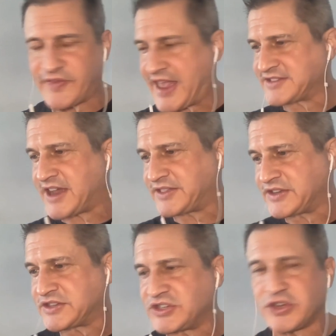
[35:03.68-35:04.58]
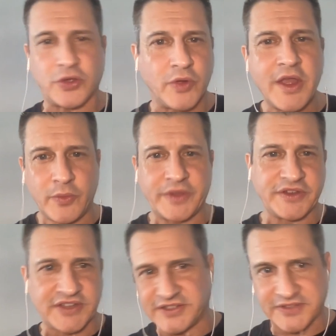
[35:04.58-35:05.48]
has nothing to do with your
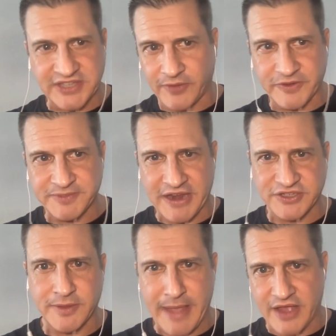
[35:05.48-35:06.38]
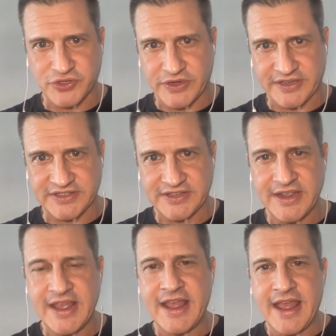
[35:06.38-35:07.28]
sense of self-respect or boundaries.
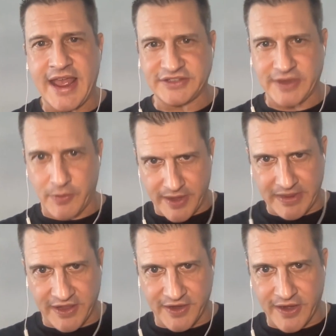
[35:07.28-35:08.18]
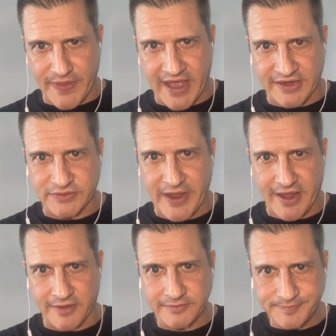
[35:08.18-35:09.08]
And so I want to be clear on that as
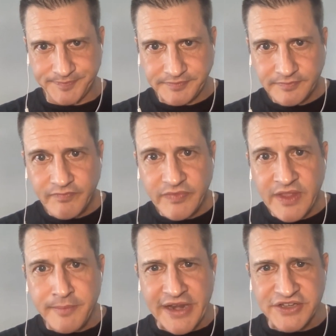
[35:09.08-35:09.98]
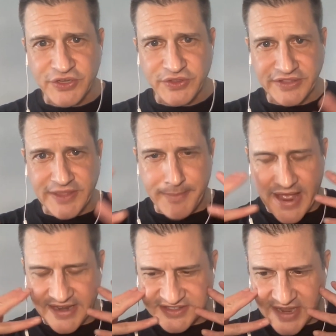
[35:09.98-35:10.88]
well. But I do think the
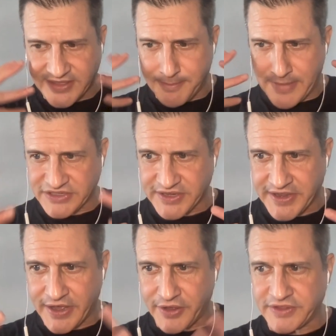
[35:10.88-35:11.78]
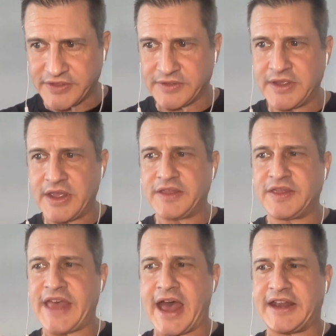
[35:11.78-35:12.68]
mindset, the mental health,
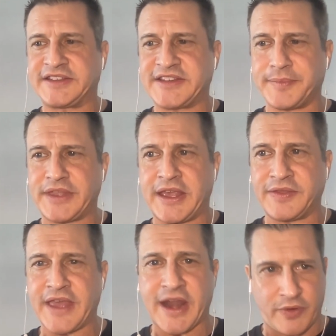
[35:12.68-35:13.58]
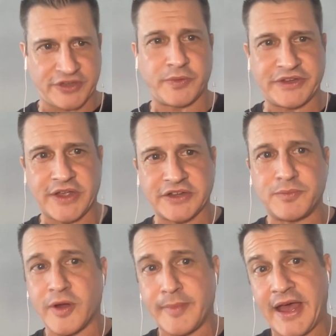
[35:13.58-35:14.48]
that is something that I wish we talked
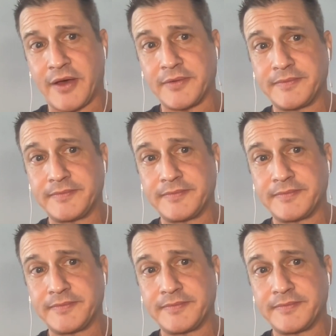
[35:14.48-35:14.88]
more about.